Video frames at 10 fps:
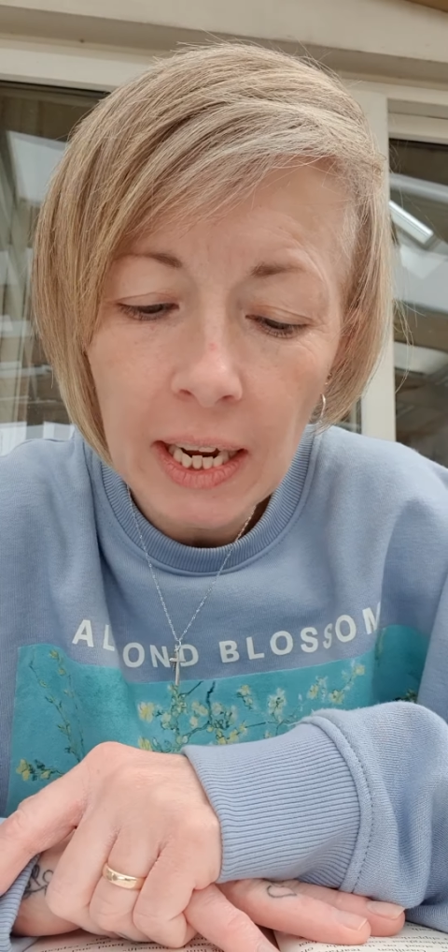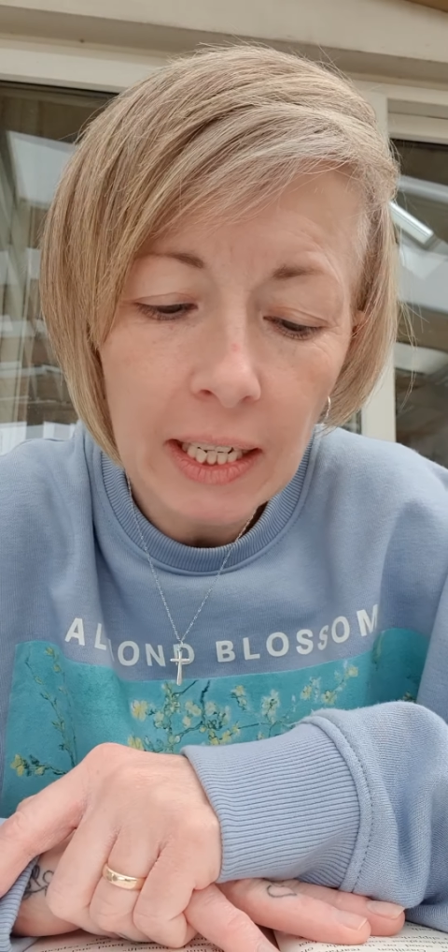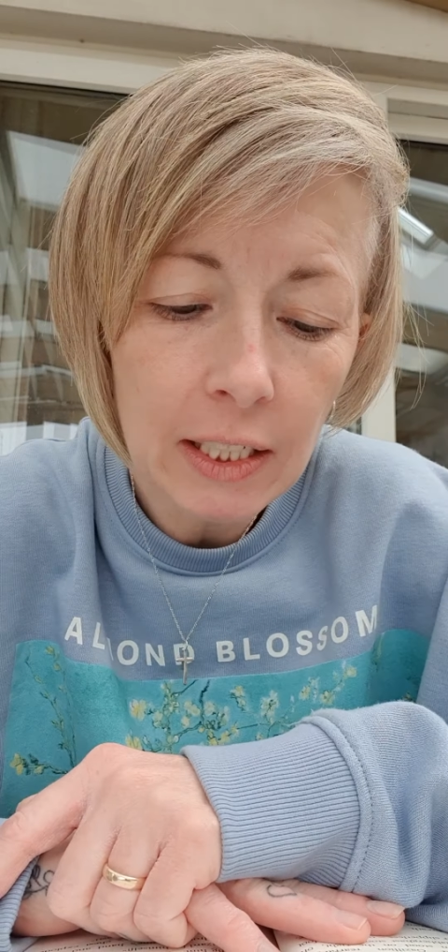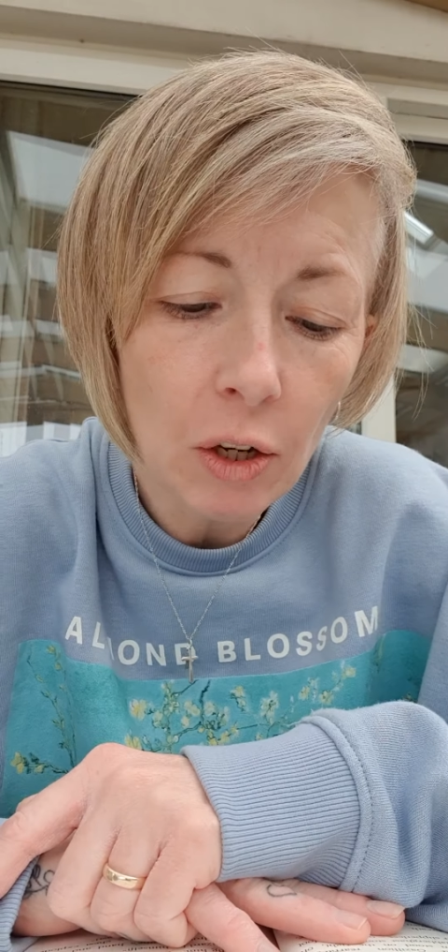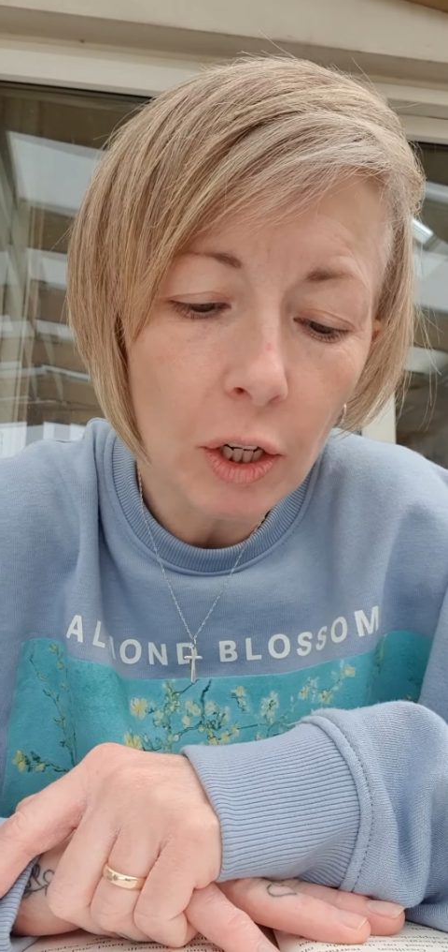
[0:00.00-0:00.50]

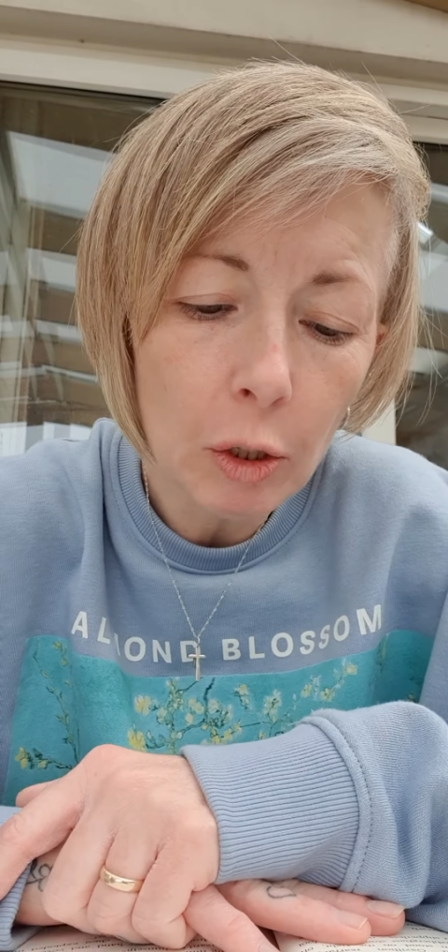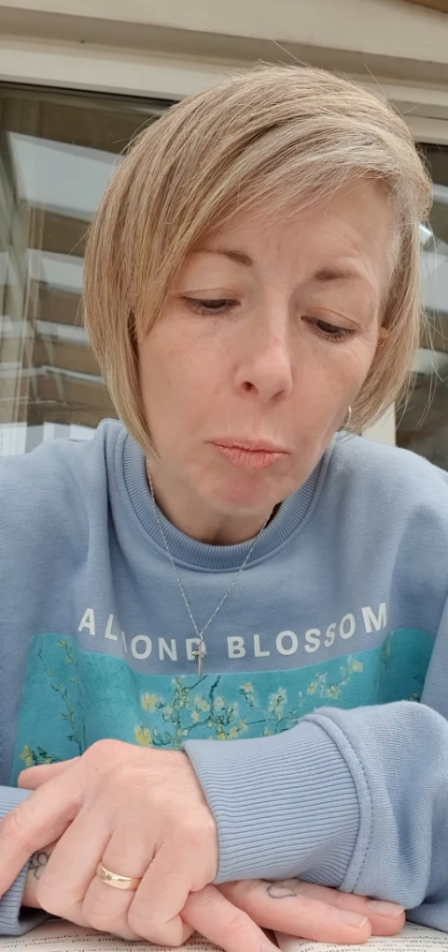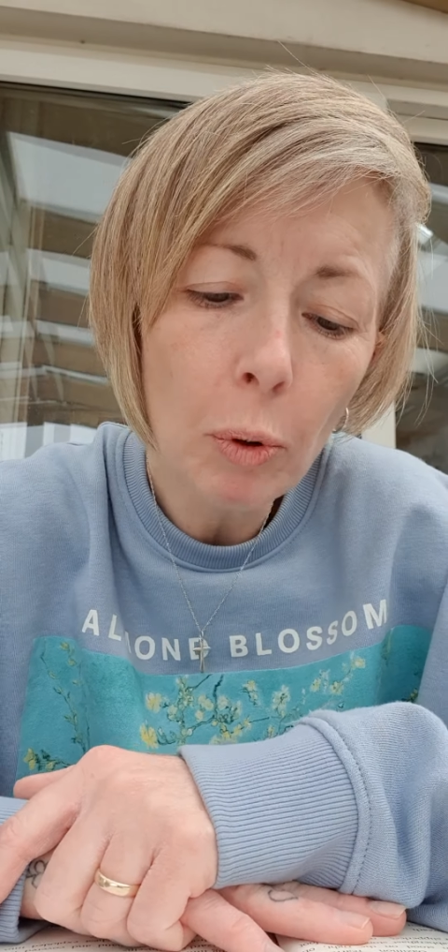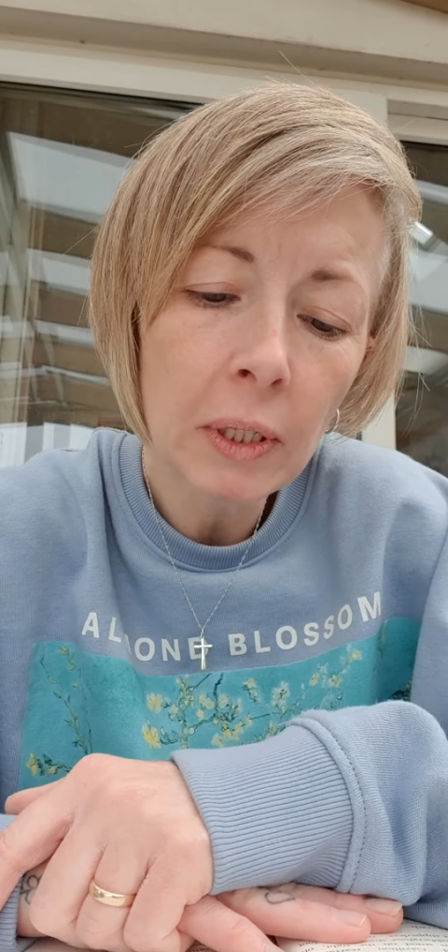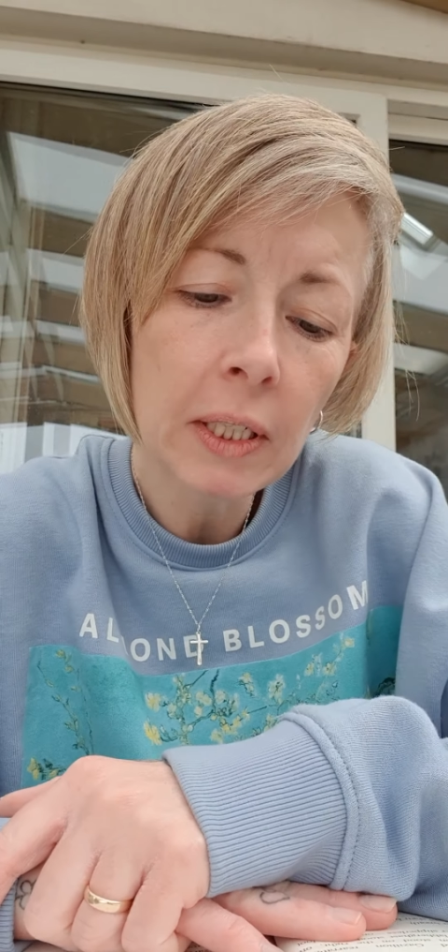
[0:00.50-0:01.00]
inside the
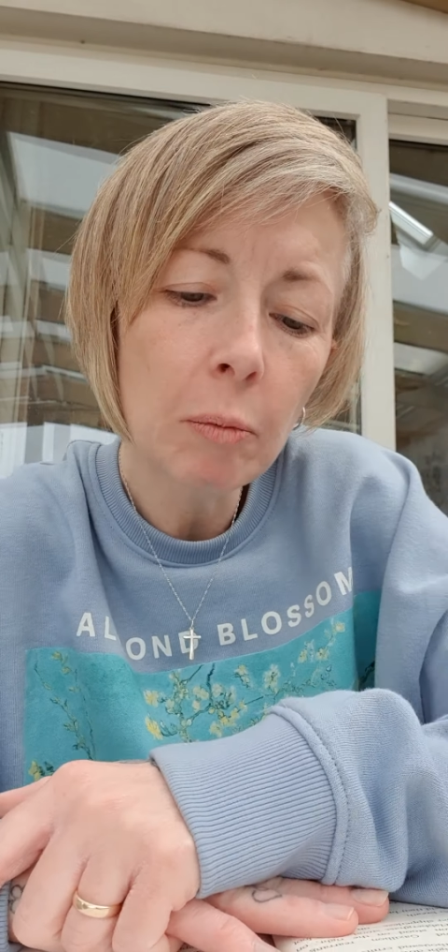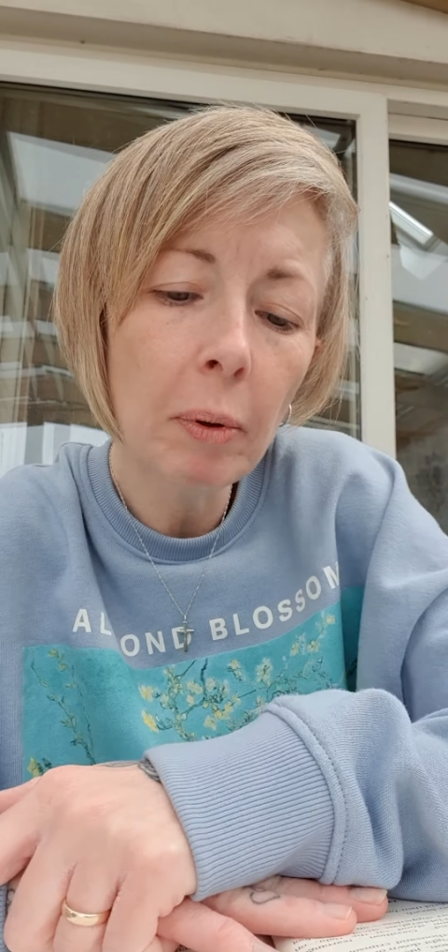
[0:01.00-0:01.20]
pointed